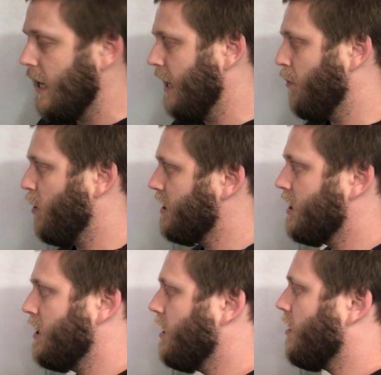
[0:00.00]
And
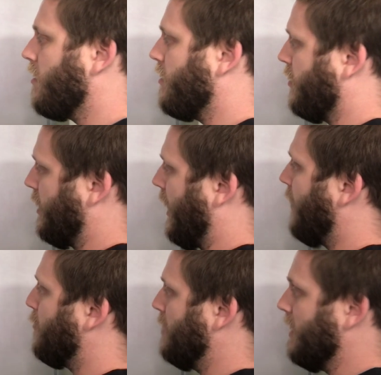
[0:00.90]
once a year, you're going to
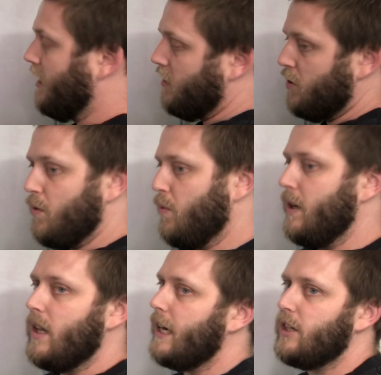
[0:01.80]
have a meeting to
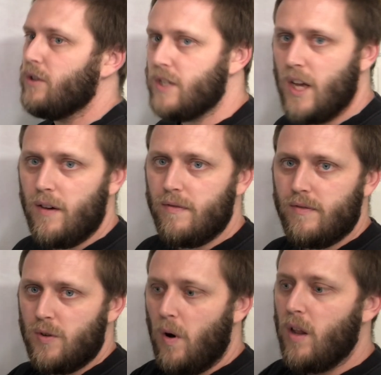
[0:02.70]
re-elect
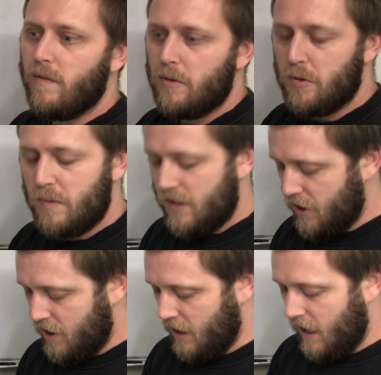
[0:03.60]
yourself to all of those
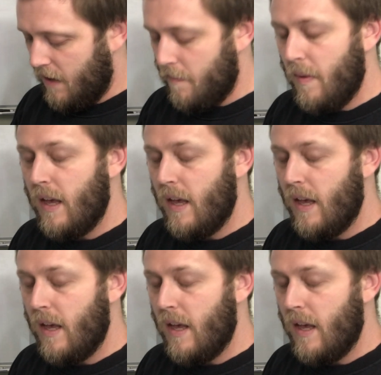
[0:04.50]
positions again.